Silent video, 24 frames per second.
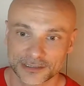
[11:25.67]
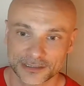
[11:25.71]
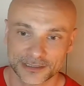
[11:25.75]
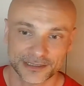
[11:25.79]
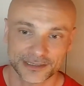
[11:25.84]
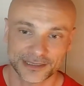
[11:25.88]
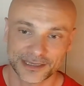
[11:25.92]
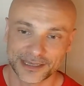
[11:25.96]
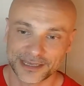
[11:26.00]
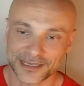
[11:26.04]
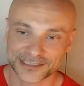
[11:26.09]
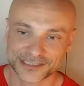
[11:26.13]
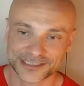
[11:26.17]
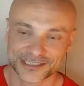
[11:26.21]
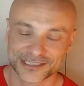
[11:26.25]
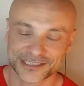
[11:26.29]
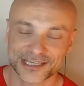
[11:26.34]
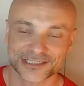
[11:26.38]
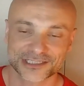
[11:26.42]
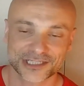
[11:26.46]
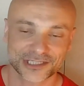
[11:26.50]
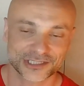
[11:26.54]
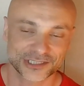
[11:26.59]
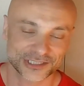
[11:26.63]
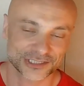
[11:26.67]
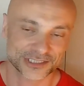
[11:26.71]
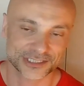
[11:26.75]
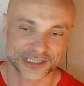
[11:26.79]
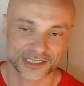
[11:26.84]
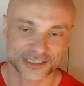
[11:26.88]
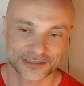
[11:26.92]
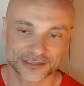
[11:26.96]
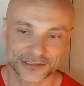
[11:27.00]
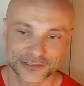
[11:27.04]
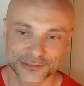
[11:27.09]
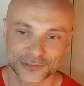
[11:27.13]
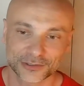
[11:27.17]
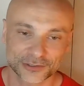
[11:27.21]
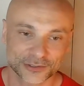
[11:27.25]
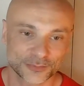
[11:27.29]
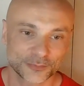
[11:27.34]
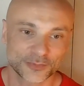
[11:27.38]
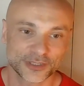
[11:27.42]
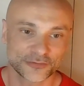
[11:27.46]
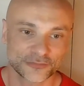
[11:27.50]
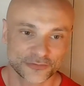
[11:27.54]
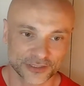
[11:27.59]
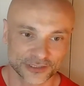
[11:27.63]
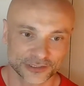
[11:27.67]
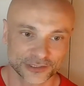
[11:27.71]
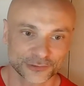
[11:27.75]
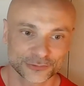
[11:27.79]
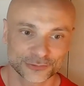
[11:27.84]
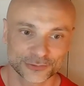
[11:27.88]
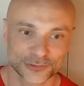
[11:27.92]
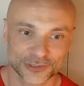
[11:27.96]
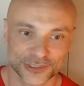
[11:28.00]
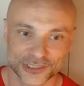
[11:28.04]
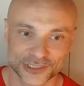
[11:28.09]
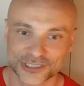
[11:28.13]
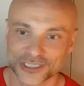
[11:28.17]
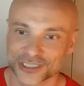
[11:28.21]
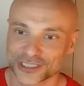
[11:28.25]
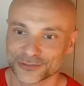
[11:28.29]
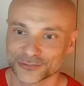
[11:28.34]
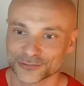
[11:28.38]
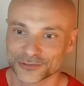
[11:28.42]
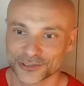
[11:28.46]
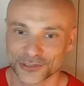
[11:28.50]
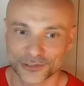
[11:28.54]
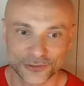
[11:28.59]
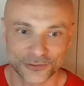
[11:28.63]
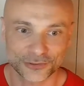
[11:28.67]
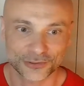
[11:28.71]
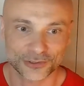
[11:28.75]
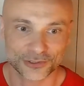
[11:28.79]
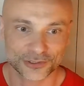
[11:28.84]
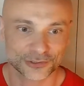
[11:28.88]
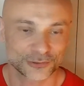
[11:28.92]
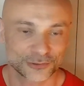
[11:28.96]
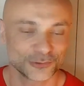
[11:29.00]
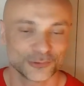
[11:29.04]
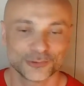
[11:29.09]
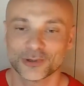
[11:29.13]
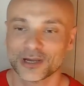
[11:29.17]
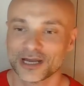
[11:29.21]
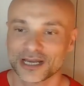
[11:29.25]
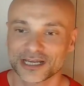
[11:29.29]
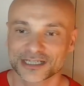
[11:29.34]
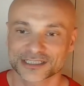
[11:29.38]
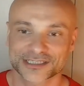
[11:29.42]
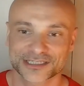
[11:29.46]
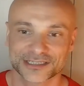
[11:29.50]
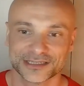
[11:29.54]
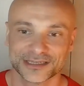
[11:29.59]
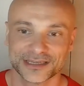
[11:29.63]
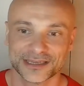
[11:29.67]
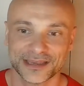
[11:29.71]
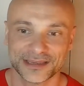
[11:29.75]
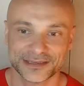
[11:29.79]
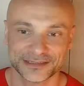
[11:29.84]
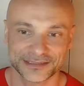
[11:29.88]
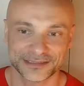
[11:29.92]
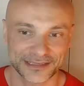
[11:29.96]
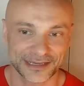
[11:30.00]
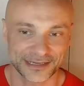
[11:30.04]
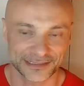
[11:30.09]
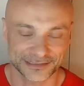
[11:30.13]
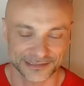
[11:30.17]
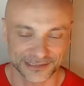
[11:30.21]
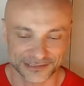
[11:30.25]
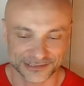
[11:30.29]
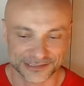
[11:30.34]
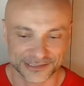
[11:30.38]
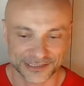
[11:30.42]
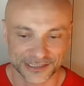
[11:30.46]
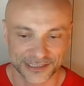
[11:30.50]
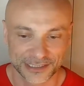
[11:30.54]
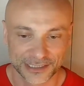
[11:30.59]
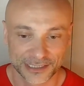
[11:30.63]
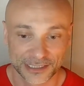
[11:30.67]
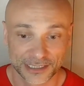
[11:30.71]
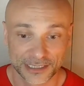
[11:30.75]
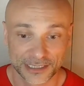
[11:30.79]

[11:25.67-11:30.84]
Uh, as, as she said, don't be afraid to reach out or to ask any guidance.